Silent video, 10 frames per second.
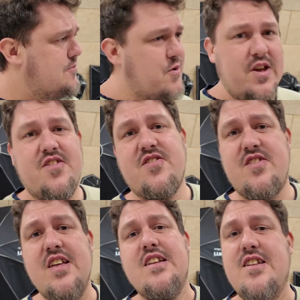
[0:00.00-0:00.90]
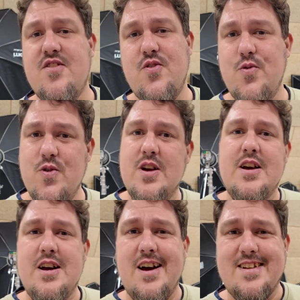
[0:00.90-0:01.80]
We still need to
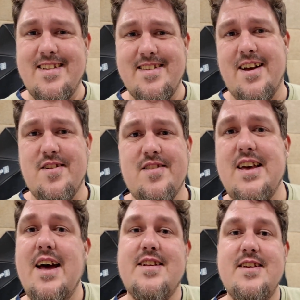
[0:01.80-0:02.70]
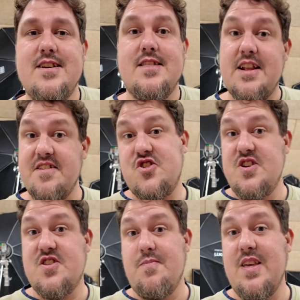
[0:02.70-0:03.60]
decide on that. That's
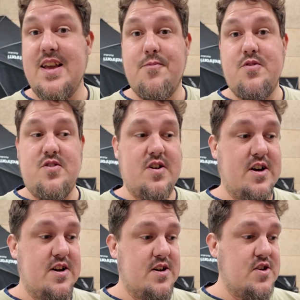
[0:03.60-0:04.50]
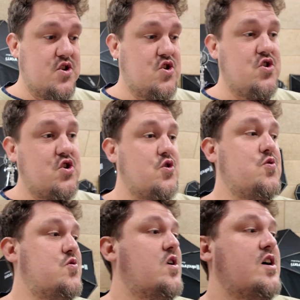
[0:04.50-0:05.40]
actually something I will
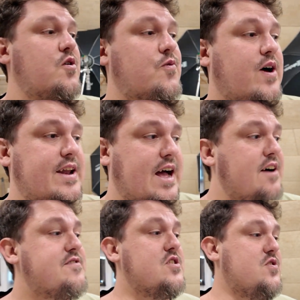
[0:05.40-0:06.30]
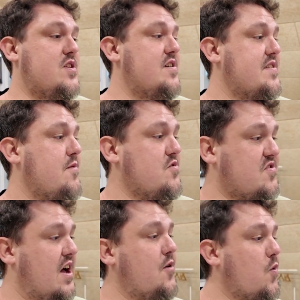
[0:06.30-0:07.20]
do right after New Year's. I will
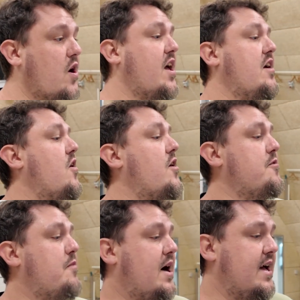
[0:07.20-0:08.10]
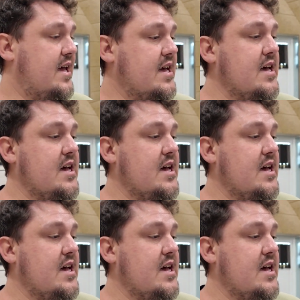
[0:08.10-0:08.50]
start working on my